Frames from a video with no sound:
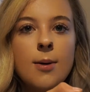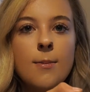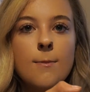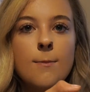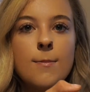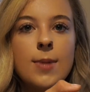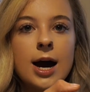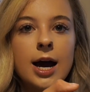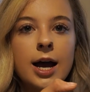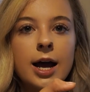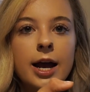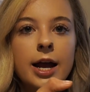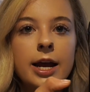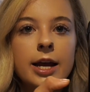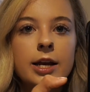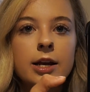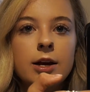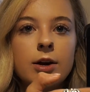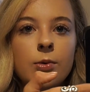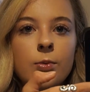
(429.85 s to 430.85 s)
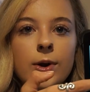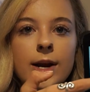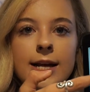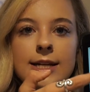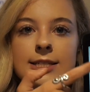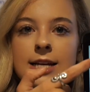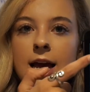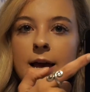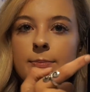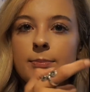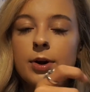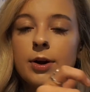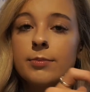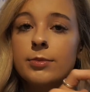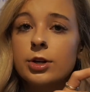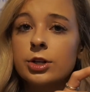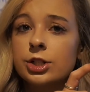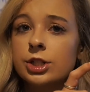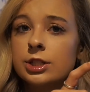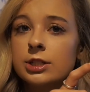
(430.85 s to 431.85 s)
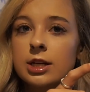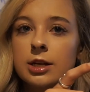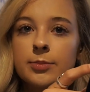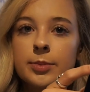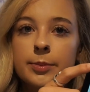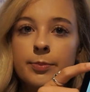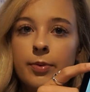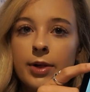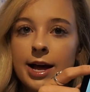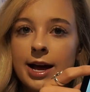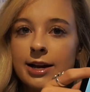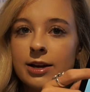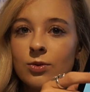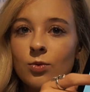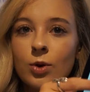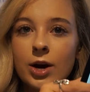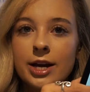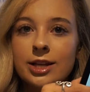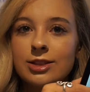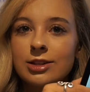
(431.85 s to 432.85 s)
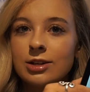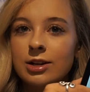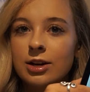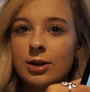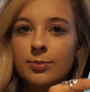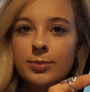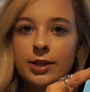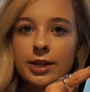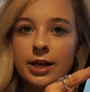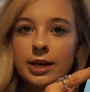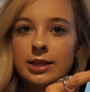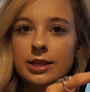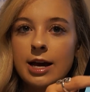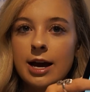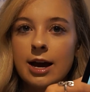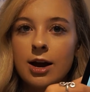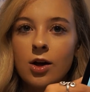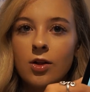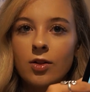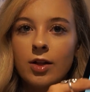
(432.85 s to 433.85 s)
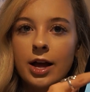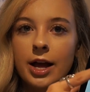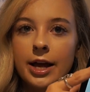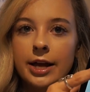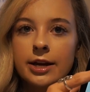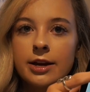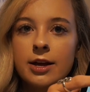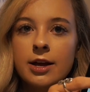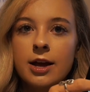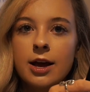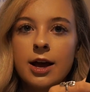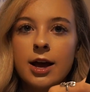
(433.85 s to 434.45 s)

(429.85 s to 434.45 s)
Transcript: Mine, when I type them, they're just going to be black and white. They're going to be like the outline.